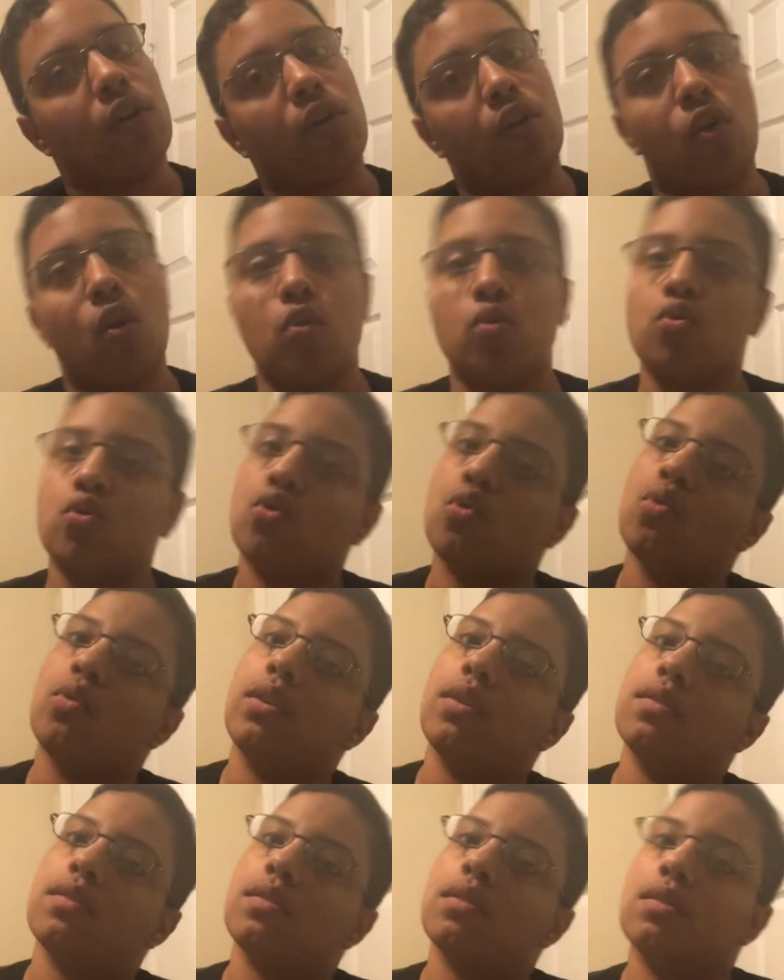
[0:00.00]
go to school
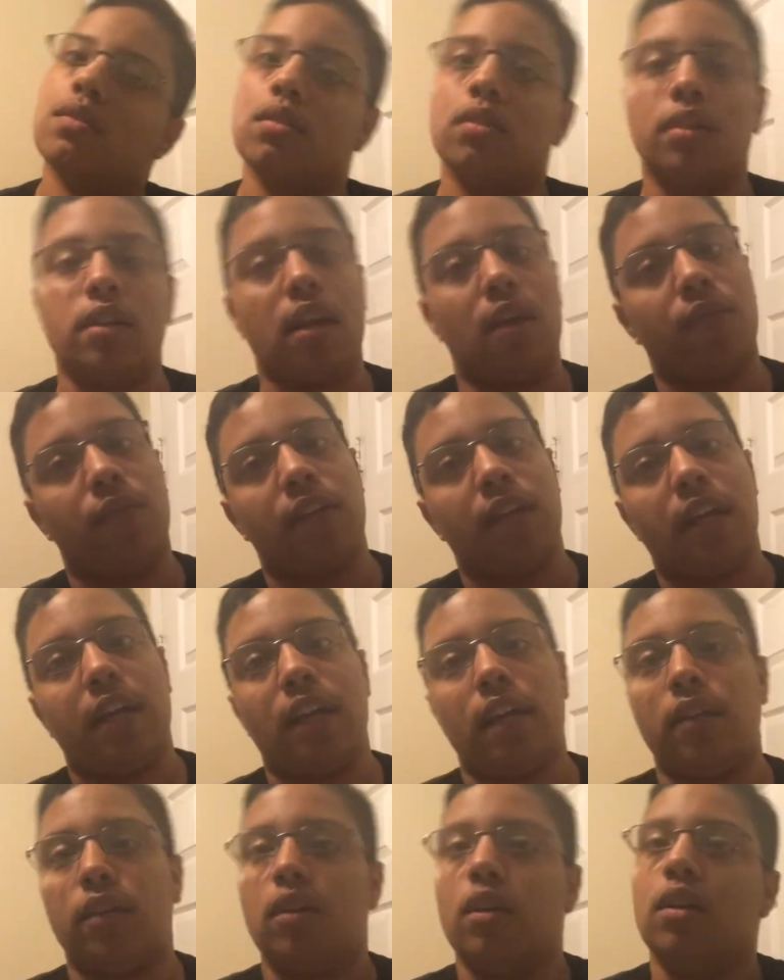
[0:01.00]
consistently every day,
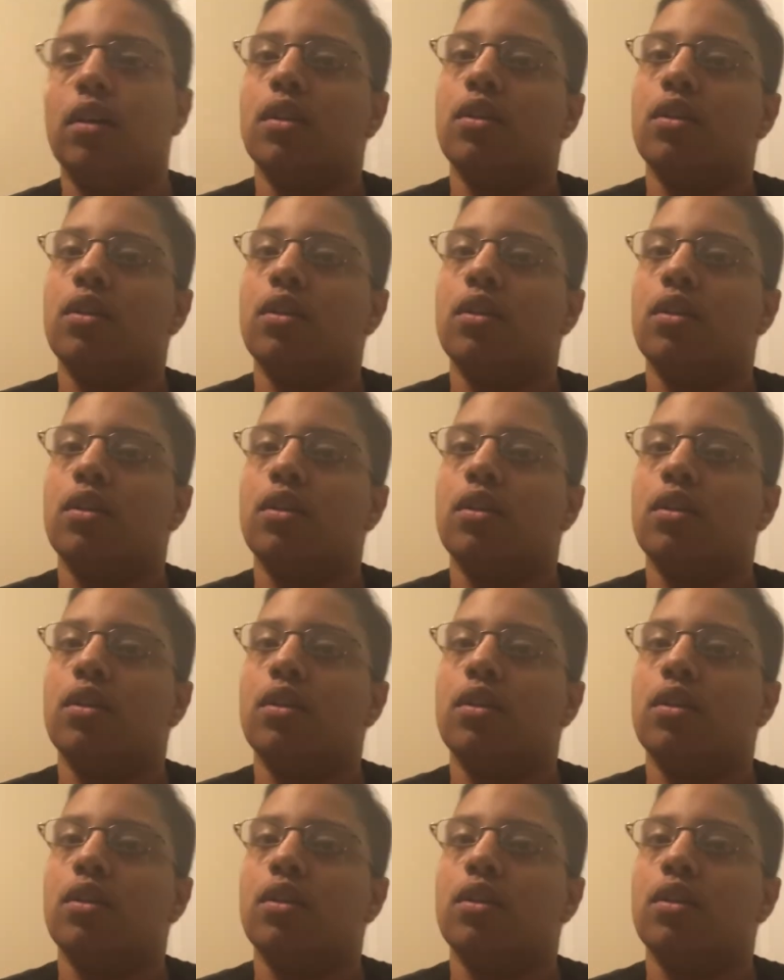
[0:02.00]
and